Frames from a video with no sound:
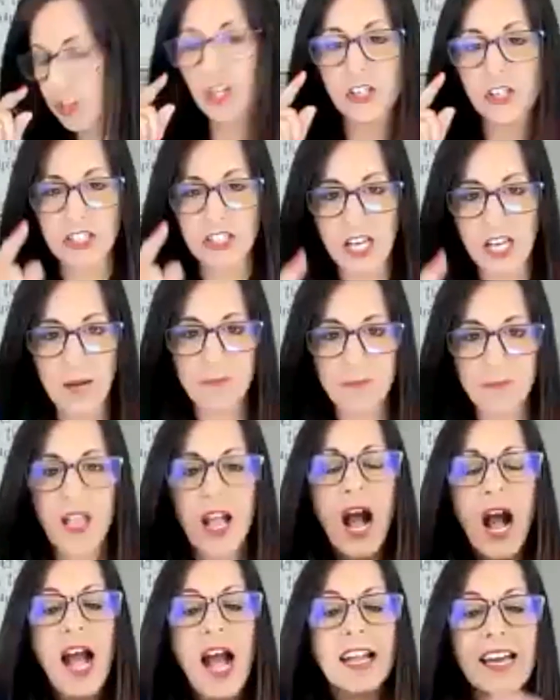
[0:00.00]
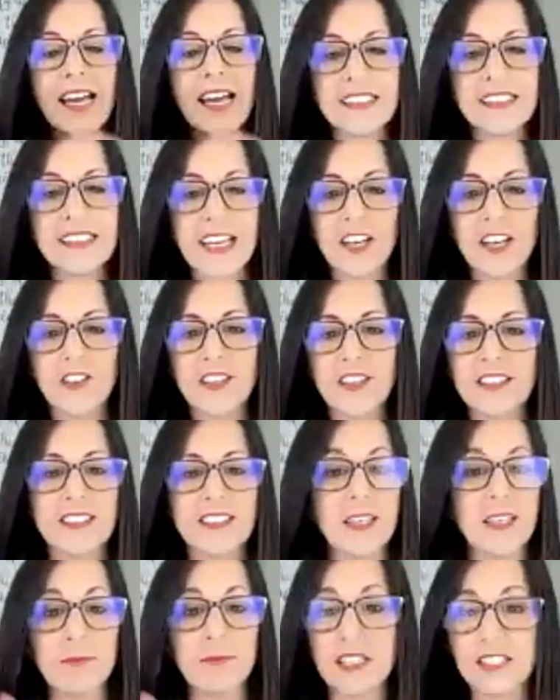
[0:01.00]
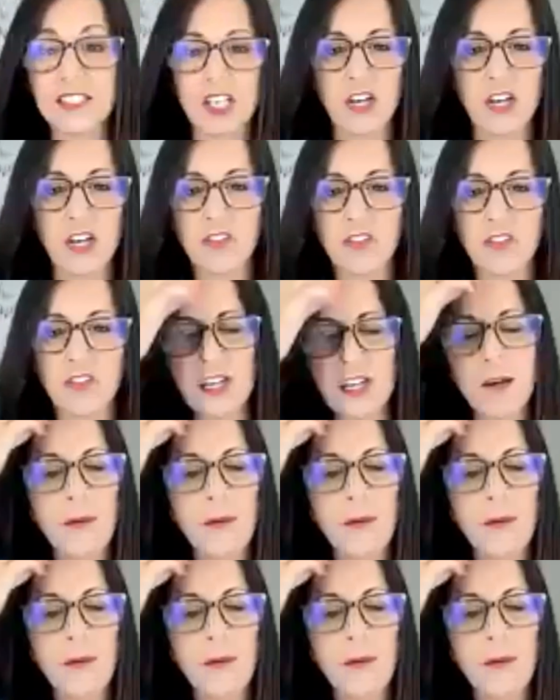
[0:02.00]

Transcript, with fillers: turned up. I got to tell you this. Kim doesn't know this.